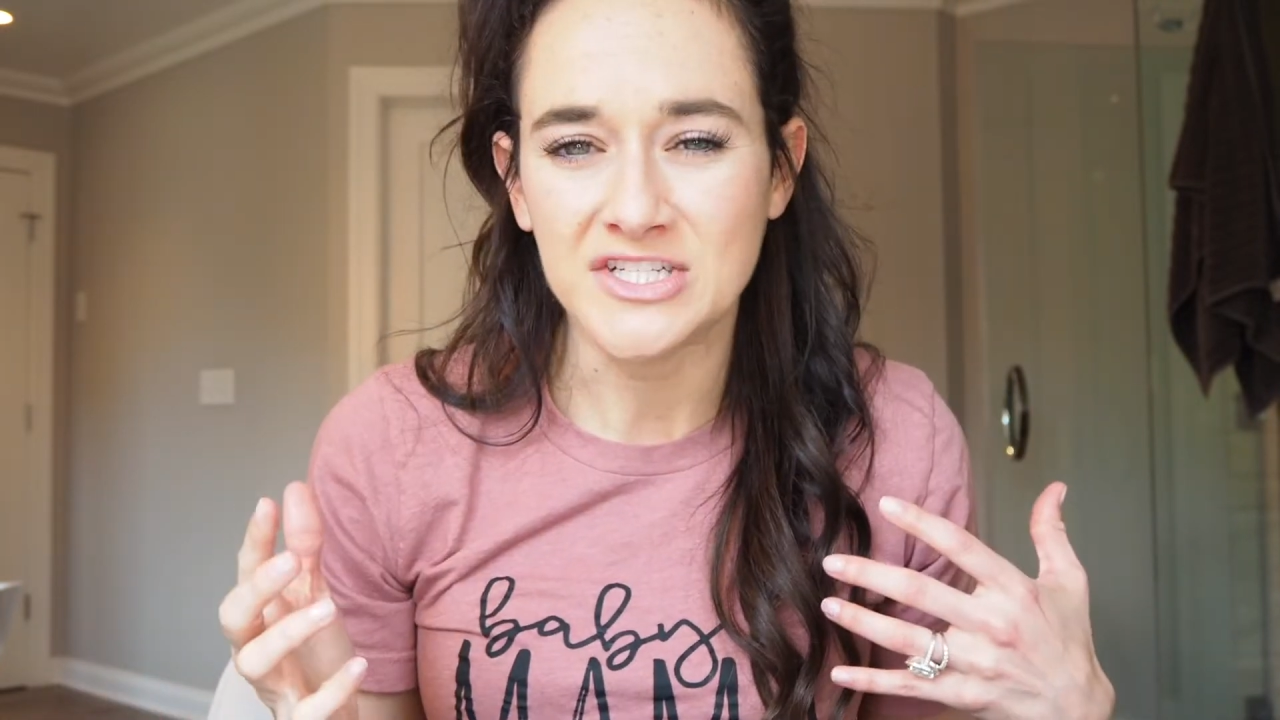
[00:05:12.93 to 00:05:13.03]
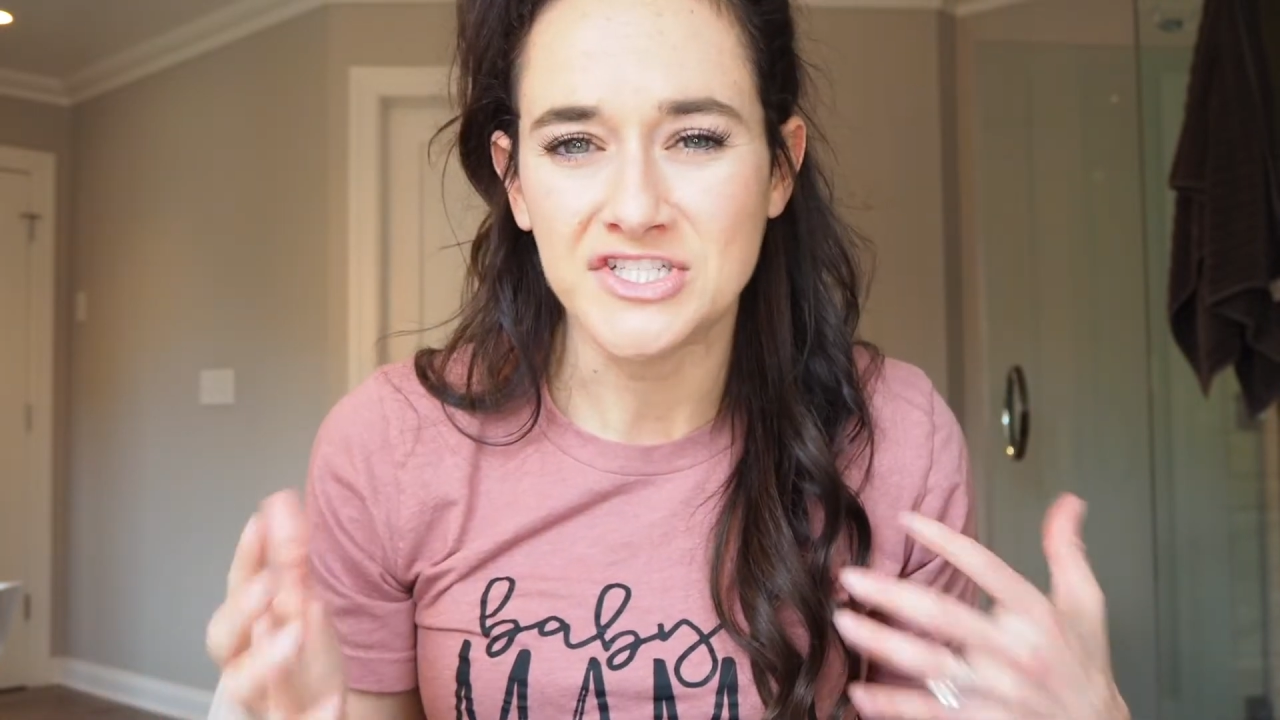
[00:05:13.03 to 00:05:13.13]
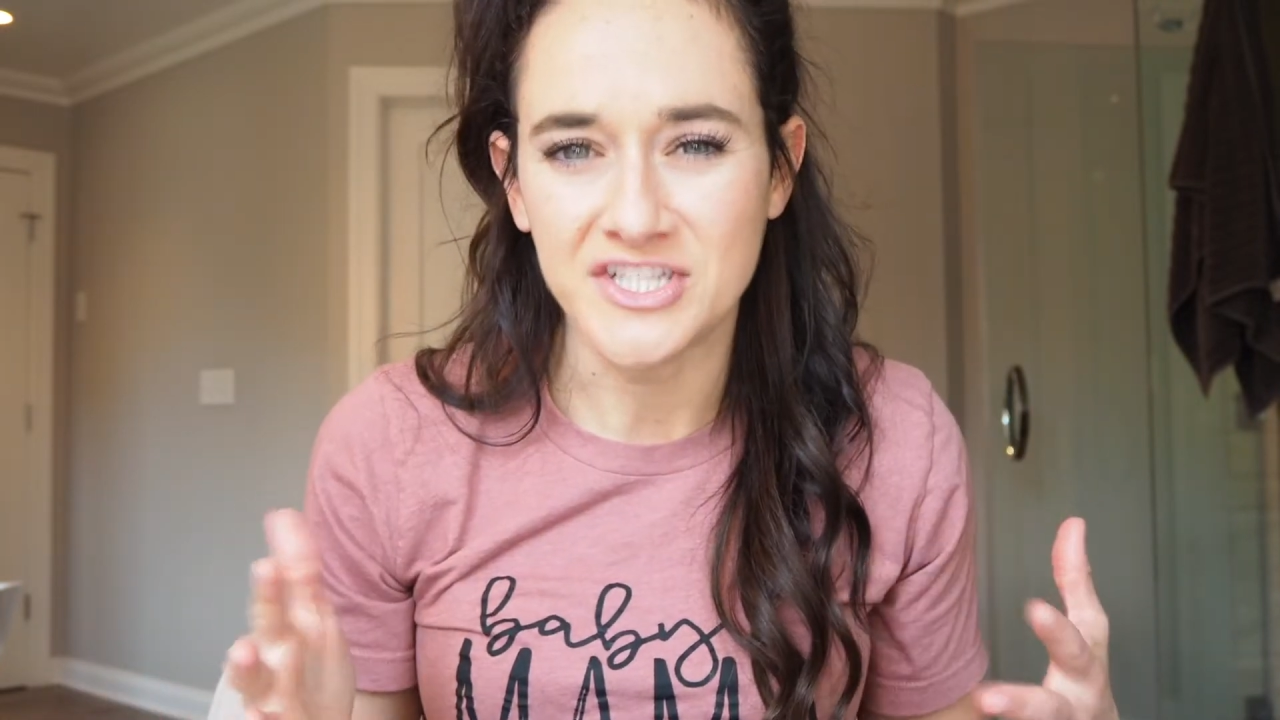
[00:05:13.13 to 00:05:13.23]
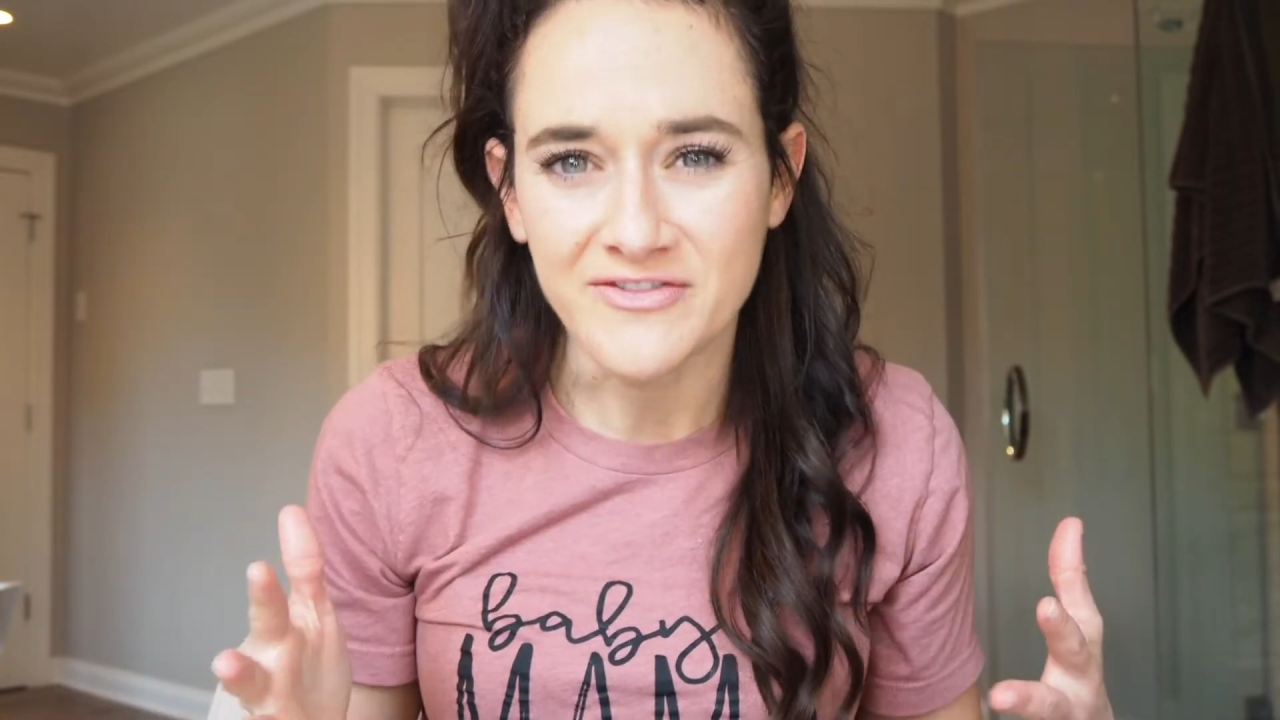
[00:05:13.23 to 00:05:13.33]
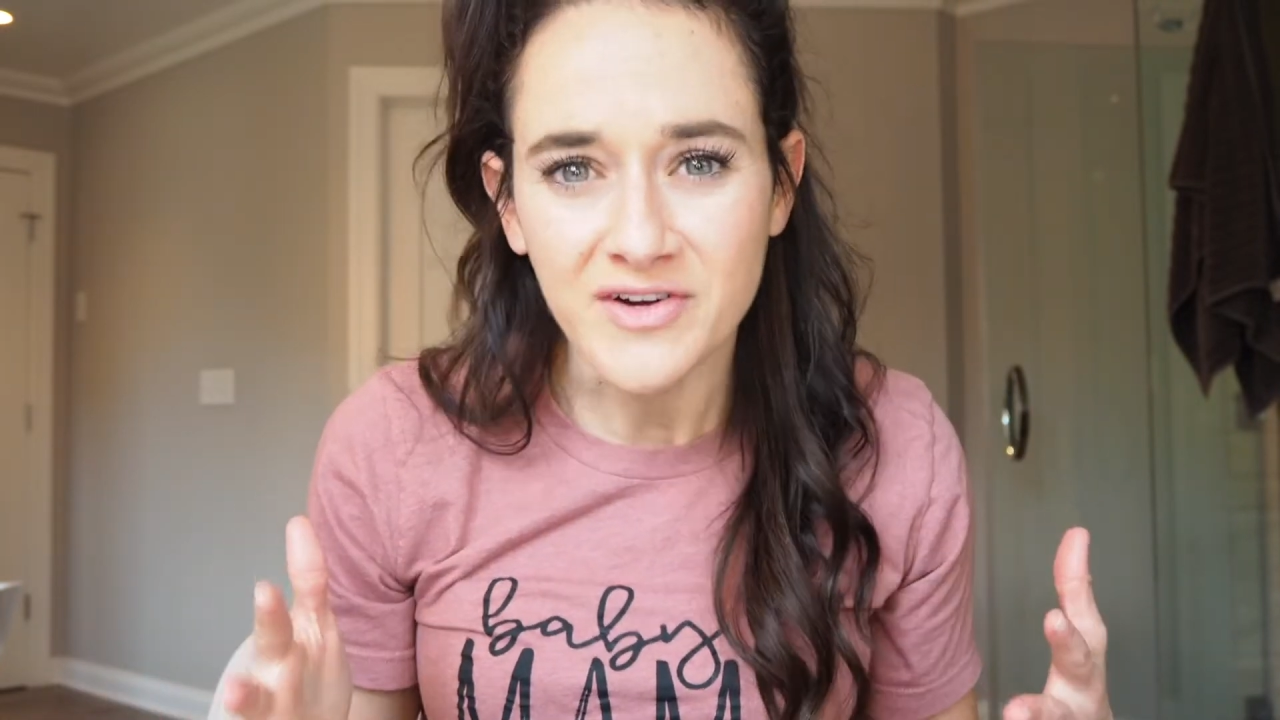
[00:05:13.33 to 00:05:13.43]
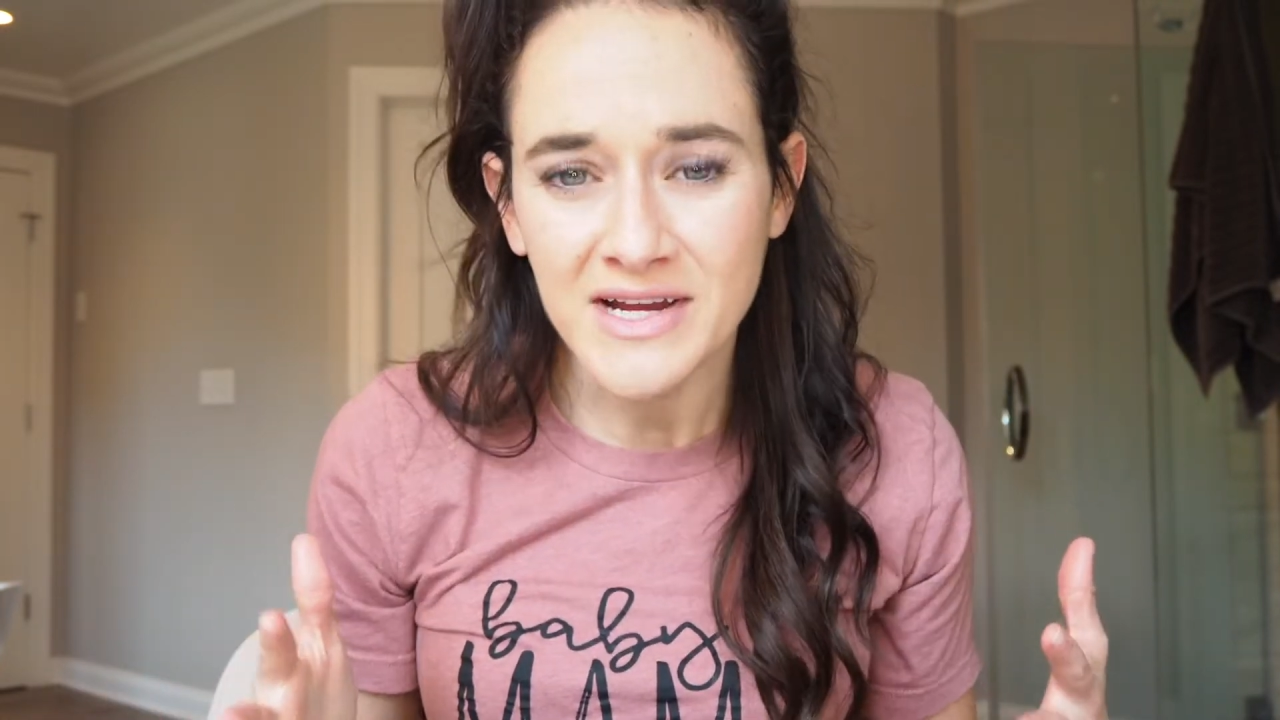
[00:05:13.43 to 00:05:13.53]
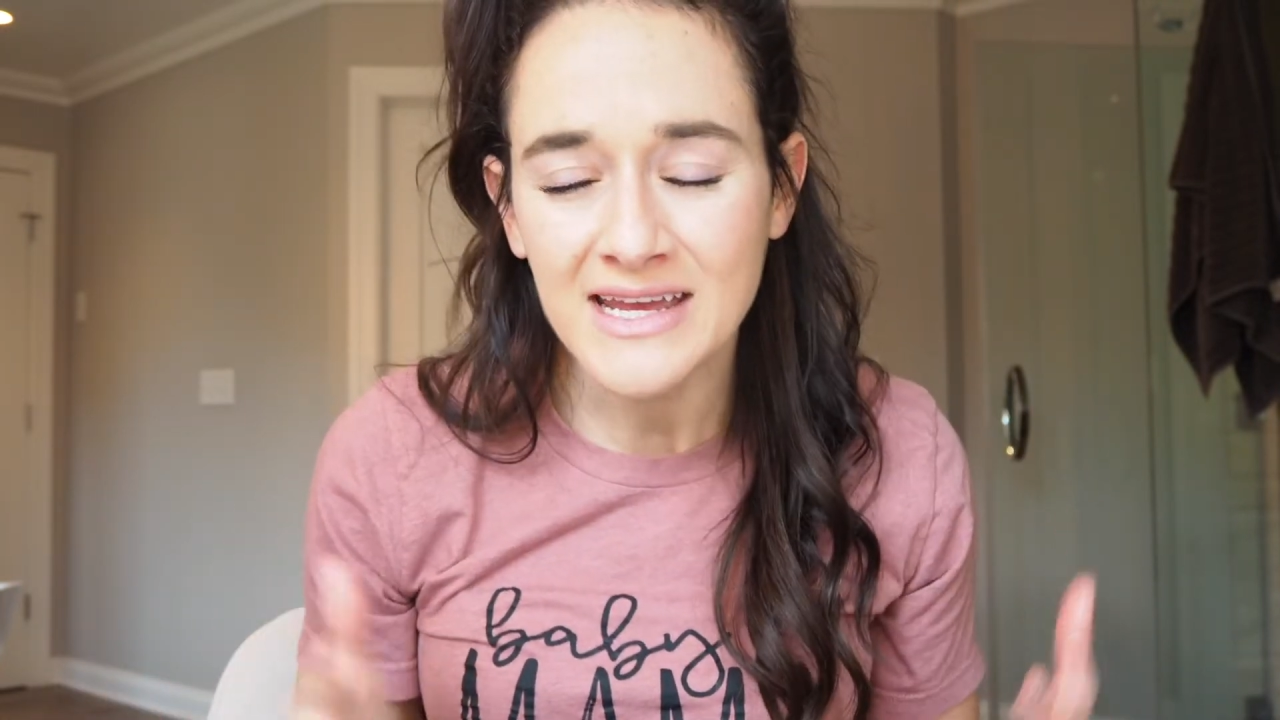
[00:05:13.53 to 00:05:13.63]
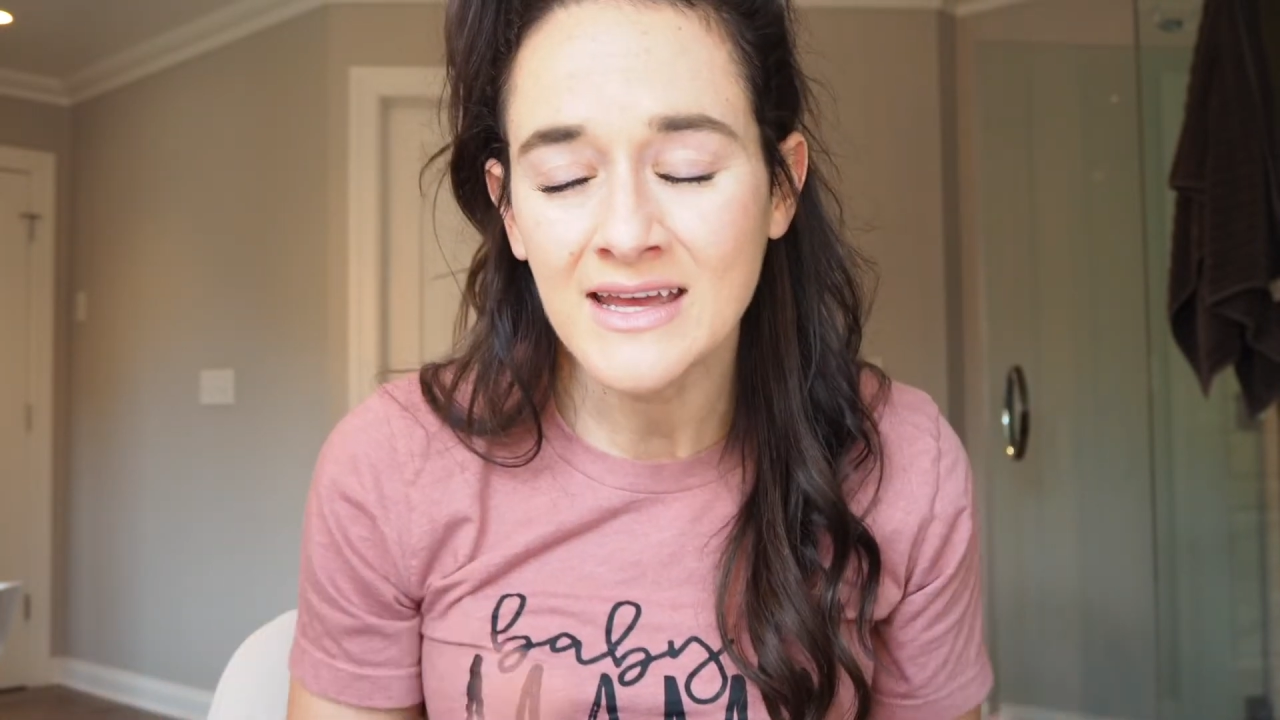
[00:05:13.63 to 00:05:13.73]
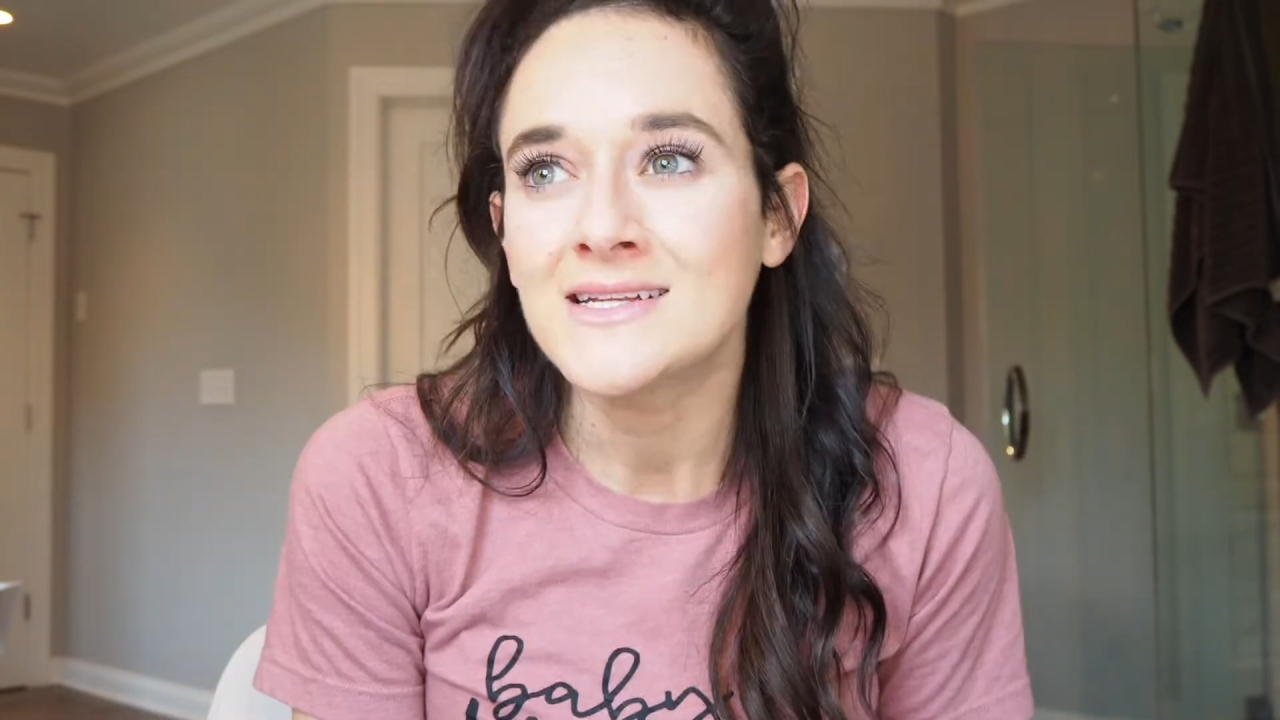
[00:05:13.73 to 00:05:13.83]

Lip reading: shivering.